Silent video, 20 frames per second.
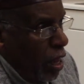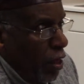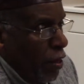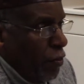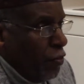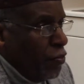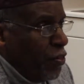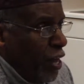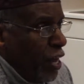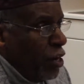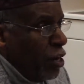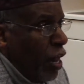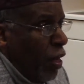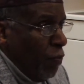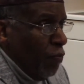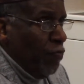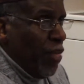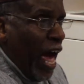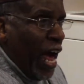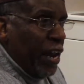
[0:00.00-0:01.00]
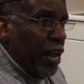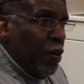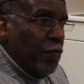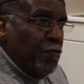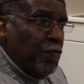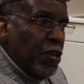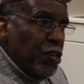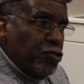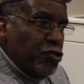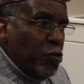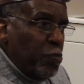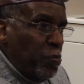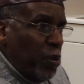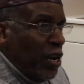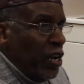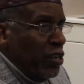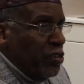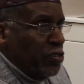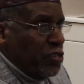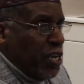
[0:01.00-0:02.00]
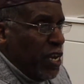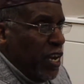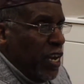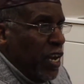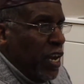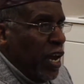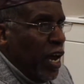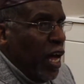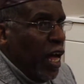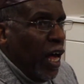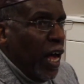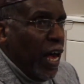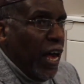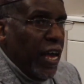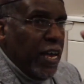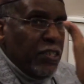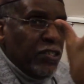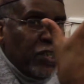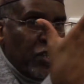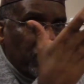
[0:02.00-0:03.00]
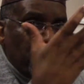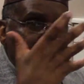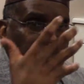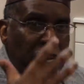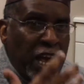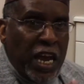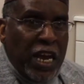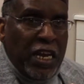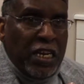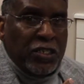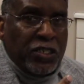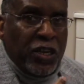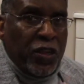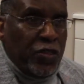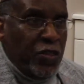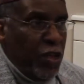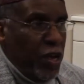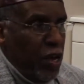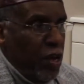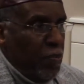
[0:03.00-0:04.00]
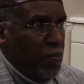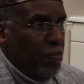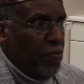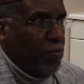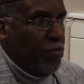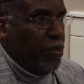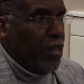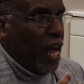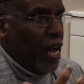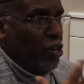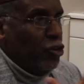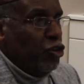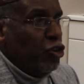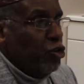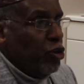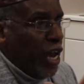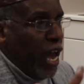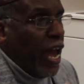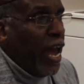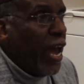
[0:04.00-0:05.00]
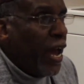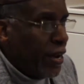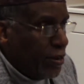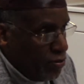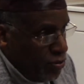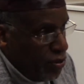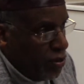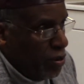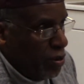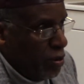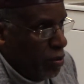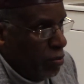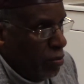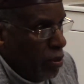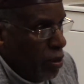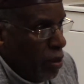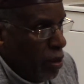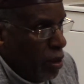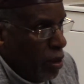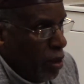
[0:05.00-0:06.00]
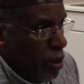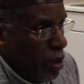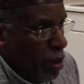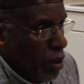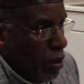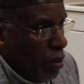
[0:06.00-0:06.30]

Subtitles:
then that invisibility is a saying to them that you can't. Mm-hmm.